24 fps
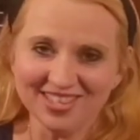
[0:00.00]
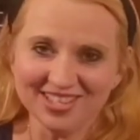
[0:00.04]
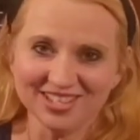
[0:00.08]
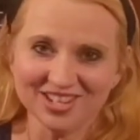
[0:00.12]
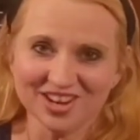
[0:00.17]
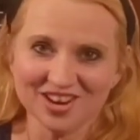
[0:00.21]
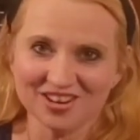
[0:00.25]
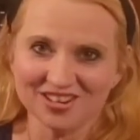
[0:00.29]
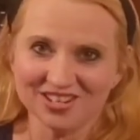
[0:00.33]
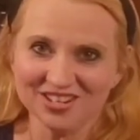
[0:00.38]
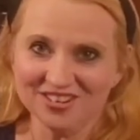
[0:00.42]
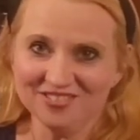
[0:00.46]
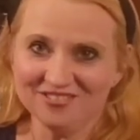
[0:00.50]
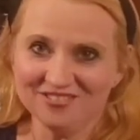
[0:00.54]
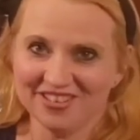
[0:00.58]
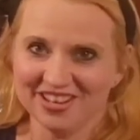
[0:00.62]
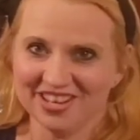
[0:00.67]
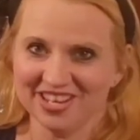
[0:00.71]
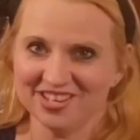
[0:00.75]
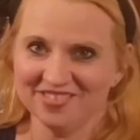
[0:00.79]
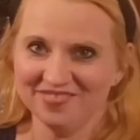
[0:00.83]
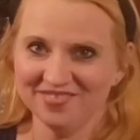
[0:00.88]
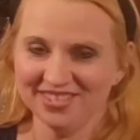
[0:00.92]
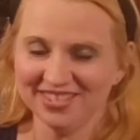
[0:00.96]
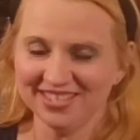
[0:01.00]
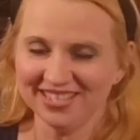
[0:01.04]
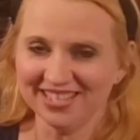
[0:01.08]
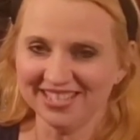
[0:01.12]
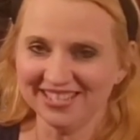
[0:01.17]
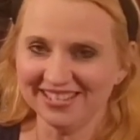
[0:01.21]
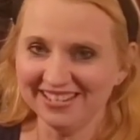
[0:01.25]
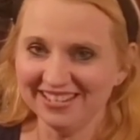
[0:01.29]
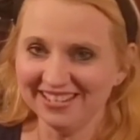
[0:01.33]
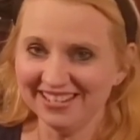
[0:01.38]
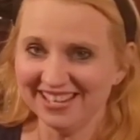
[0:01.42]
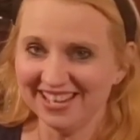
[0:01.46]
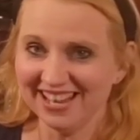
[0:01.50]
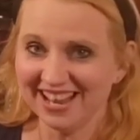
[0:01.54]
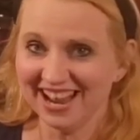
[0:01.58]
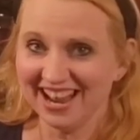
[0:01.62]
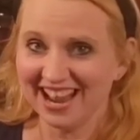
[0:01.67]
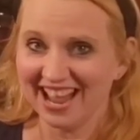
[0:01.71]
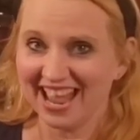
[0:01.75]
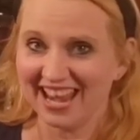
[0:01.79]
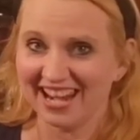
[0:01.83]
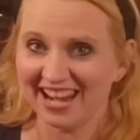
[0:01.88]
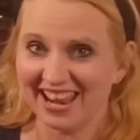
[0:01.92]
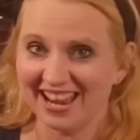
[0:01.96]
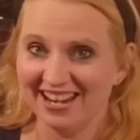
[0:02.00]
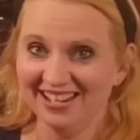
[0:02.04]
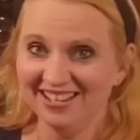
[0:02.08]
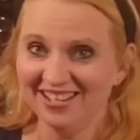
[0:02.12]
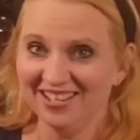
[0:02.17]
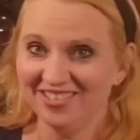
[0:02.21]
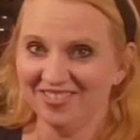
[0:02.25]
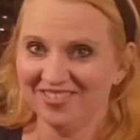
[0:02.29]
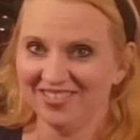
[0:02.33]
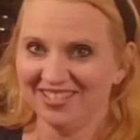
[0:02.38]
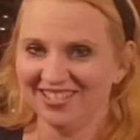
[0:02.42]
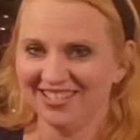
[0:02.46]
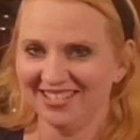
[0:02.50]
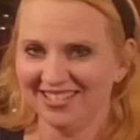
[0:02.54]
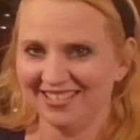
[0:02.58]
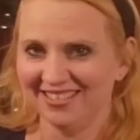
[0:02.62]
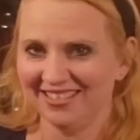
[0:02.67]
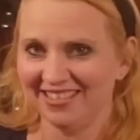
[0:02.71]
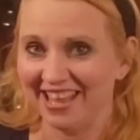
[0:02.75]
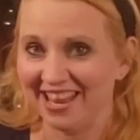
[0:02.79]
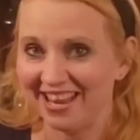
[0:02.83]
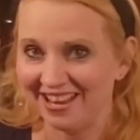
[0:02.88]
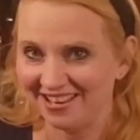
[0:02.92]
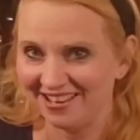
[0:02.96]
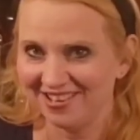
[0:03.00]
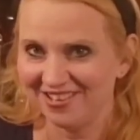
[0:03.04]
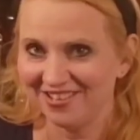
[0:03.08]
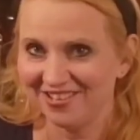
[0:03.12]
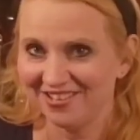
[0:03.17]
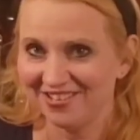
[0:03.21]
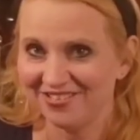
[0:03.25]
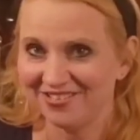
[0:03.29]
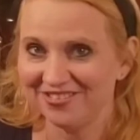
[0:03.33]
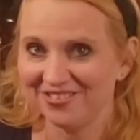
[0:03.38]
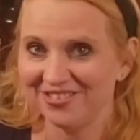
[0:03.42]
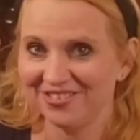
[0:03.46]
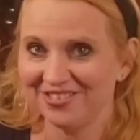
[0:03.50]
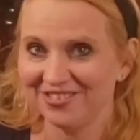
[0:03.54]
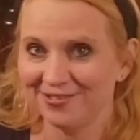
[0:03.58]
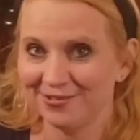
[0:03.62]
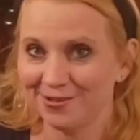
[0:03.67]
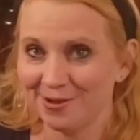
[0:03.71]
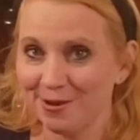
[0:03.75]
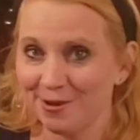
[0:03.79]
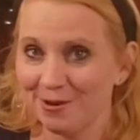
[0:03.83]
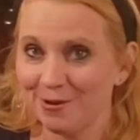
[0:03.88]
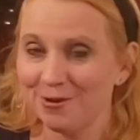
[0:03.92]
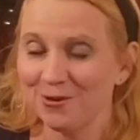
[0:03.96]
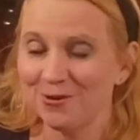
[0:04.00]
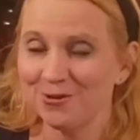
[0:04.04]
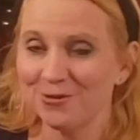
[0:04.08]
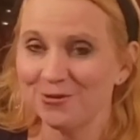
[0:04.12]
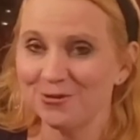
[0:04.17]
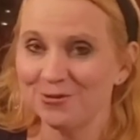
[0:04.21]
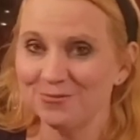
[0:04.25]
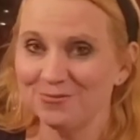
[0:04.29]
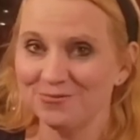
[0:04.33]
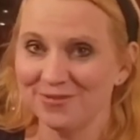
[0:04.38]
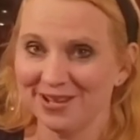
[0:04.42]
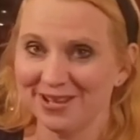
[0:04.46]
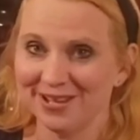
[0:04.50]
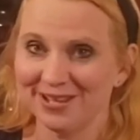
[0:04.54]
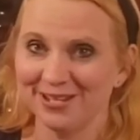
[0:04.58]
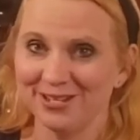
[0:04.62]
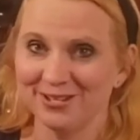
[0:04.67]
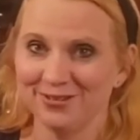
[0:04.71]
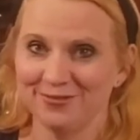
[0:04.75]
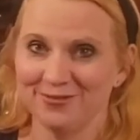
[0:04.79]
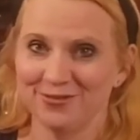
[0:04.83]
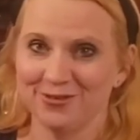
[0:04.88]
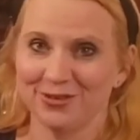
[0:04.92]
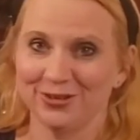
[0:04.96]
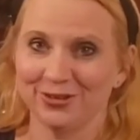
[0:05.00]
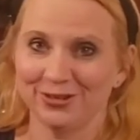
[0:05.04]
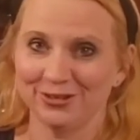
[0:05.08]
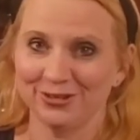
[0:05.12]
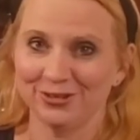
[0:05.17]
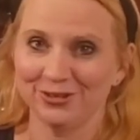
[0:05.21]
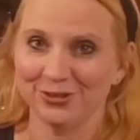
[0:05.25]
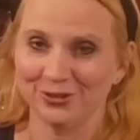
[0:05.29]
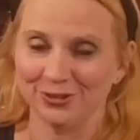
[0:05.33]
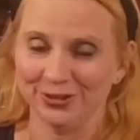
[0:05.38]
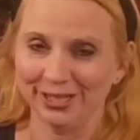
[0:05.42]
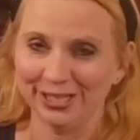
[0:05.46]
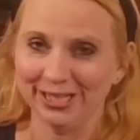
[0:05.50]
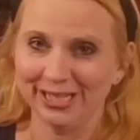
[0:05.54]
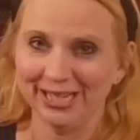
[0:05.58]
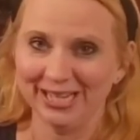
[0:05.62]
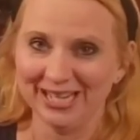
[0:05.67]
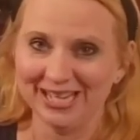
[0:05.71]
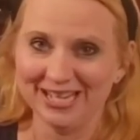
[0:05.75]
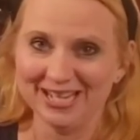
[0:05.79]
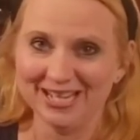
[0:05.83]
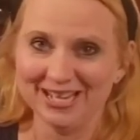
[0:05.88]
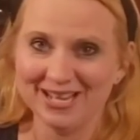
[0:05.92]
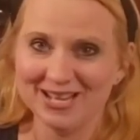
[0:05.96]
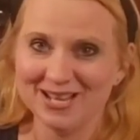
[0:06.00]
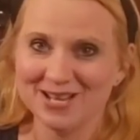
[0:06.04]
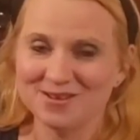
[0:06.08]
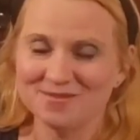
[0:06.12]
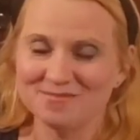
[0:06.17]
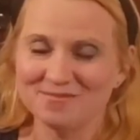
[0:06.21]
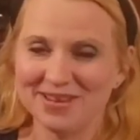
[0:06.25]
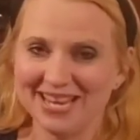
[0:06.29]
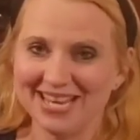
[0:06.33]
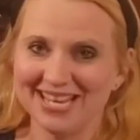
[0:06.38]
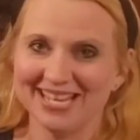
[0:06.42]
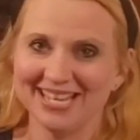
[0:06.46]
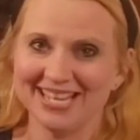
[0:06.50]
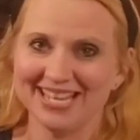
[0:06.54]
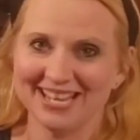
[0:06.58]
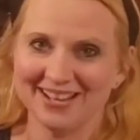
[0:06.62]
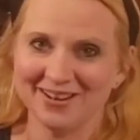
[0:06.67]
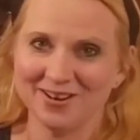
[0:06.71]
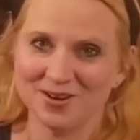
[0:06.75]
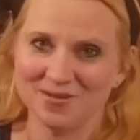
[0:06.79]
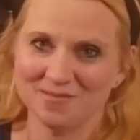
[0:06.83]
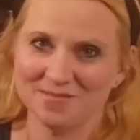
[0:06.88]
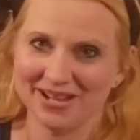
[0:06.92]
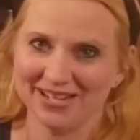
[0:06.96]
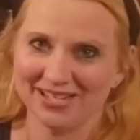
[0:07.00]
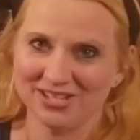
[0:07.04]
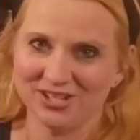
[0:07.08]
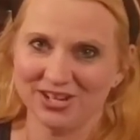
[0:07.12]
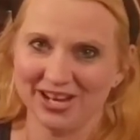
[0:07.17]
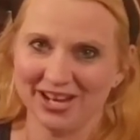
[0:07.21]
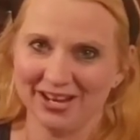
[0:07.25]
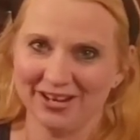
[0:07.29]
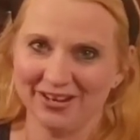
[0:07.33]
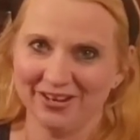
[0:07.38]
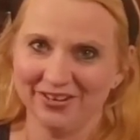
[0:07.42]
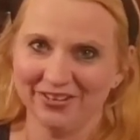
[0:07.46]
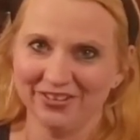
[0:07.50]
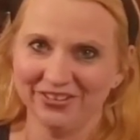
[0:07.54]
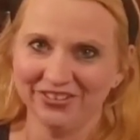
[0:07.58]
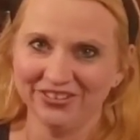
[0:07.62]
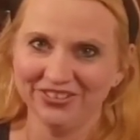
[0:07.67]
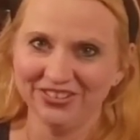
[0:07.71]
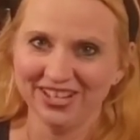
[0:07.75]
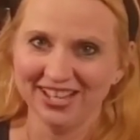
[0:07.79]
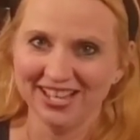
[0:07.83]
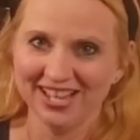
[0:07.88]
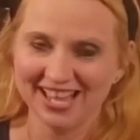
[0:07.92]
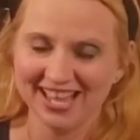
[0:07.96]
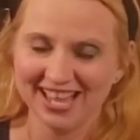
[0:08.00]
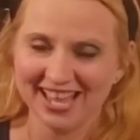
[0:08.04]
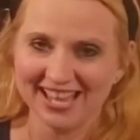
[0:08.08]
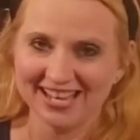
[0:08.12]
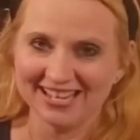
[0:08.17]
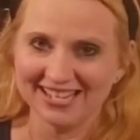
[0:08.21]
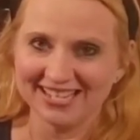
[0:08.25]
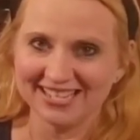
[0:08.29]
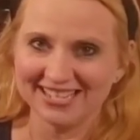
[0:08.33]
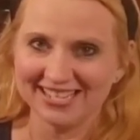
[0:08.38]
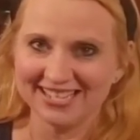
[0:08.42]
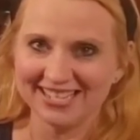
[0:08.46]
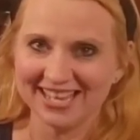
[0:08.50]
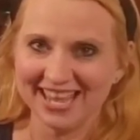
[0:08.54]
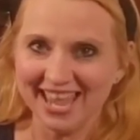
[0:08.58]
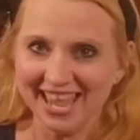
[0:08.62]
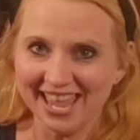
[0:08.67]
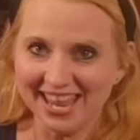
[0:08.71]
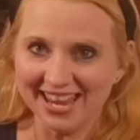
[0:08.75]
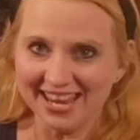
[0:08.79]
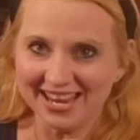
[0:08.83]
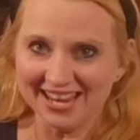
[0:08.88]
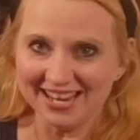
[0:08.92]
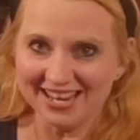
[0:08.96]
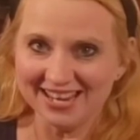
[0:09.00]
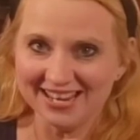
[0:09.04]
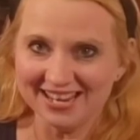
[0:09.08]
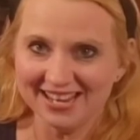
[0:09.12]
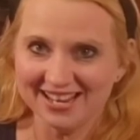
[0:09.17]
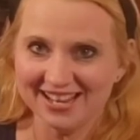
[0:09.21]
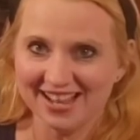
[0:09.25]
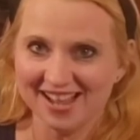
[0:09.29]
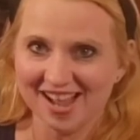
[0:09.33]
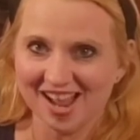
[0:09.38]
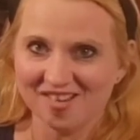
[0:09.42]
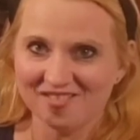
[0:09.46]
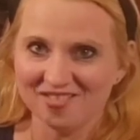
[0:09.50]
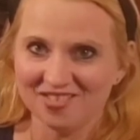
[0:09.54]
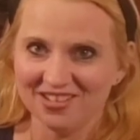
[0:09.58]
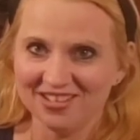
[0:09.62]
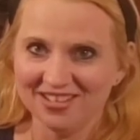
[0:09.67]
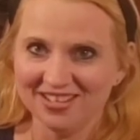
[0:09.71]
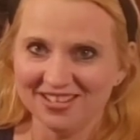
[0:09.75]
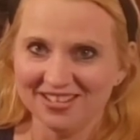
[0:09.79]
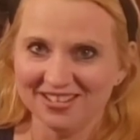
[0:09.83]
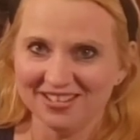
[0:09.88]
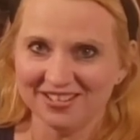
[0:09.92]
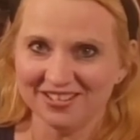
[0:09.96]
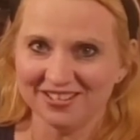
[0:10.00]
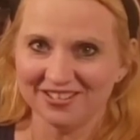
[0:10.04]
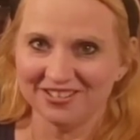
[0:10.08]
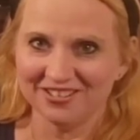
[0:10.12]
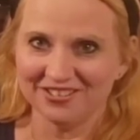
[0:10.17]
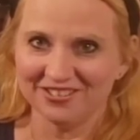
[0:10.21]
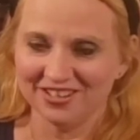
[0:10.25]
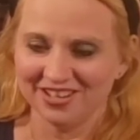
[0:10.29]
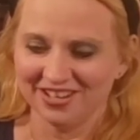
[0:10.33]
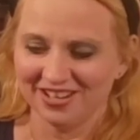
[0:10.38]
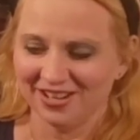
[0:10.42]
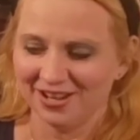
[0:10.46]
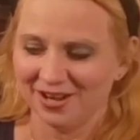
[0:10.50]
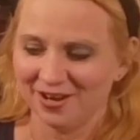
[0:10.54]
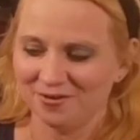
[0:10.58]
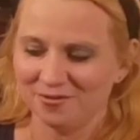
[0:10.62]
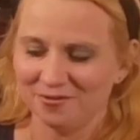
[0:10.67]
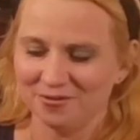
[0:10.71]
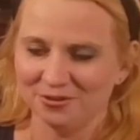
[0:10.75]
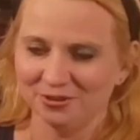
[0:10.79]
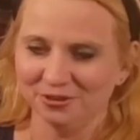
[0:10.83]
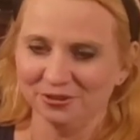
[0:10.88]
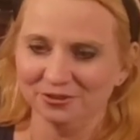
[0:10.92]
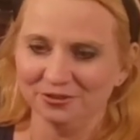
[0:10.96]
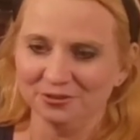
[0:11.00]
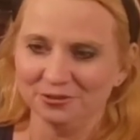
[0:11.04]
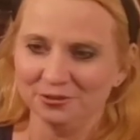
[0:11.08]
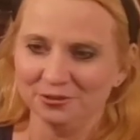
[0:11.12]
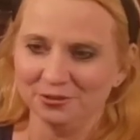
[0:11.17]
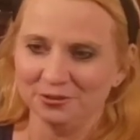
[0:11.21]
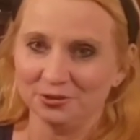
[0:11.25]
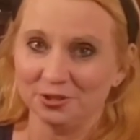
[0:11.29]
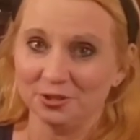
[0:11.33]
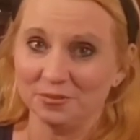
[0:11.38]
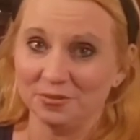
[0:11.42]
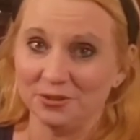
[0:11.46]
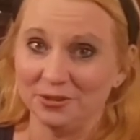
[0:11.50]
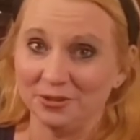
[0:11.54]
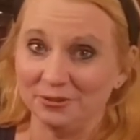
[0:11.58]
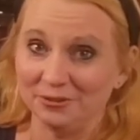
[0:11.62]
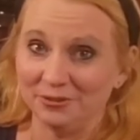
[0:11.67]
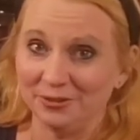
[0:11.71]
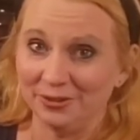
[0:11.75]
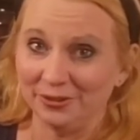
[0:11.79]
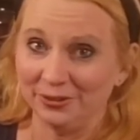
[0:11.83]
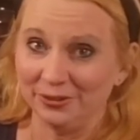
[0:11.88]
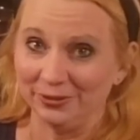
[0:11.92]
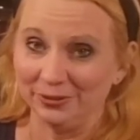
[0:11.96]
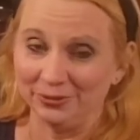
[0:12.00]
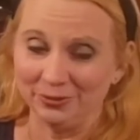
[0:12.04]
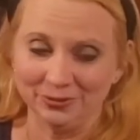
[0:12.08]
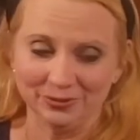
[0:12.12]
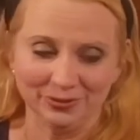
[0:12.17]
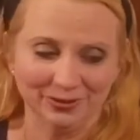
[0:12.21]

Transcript: Latonya Williamson, and I just want to thank you so much for joining me again on my channel. And today I'm going to do a wonderful tribute to